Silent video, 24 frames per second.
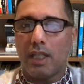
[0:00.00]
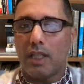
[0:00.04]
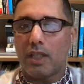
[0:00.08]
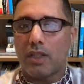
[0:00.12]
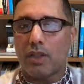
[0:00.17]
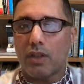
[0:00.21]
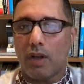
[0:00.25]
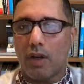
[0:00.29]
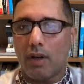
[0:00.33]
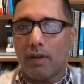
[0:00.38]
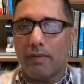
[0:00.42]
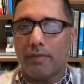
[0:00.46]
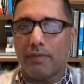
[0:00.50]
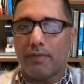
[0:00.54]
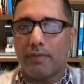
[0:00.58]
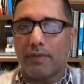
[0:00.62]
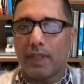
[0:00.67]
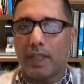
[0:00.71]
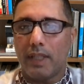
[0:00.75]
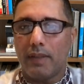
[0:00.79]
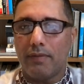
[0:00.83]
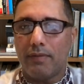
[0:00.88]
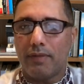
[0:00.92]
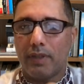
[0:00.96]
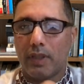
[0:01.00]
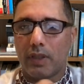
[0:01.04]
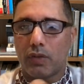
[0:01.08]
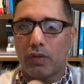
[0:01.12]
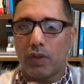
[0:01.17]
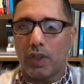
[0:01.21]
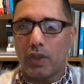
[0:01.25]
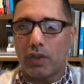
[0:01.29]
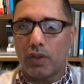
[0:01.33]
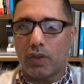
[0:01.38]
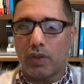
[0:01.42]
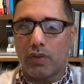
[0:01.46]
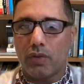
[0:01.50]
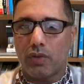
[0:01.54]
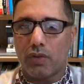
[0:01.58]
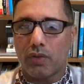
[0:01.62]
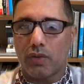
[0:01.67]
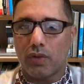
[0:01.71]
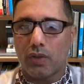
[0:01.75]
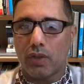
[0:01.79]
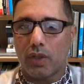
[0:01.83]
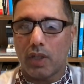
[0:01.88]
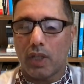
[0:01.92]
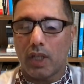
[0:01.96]
of infiltrations,
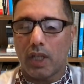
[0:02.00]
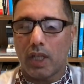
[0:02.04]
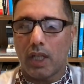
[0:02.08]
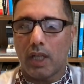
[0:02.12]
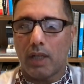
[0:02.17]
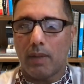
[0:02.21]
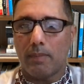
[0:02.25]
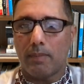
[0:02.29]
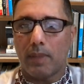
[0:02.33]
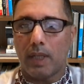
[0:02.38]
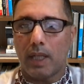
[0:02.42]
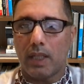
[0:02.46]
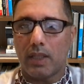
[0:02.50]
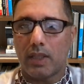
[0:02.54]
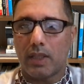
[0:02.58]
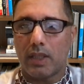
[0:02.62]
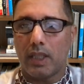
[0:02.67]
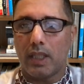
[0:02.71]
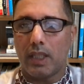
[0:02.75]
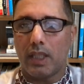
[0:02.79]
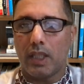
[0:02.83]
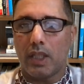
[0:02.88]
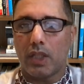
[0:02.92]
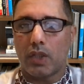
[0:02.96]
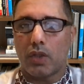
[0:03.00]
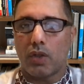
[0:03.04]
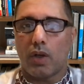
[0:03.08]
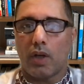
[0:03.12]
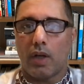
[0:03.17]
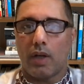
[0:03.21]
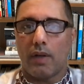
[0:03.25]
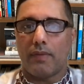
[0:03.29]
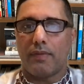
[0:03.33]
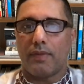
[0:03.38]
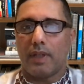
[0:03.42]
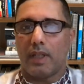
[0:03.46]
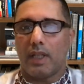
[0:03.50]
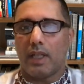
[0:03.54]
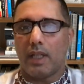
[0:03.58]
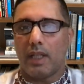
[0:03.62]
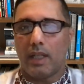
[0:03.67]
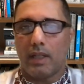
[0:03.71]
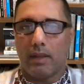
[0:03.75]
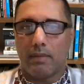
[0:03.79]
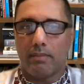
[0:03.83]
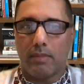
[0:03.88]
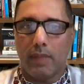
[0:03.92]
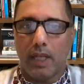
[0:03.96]
um, a series of
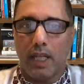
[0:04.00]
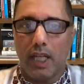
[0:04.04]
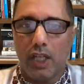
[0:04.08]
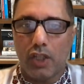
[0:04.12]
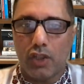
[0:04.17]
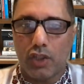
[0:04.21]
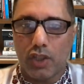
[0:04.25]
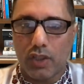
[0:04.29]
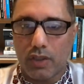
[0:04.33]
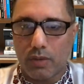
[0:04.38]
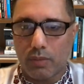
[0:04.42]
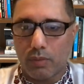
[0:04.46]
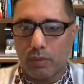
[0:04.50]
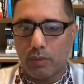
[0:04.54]
uh, agents, what we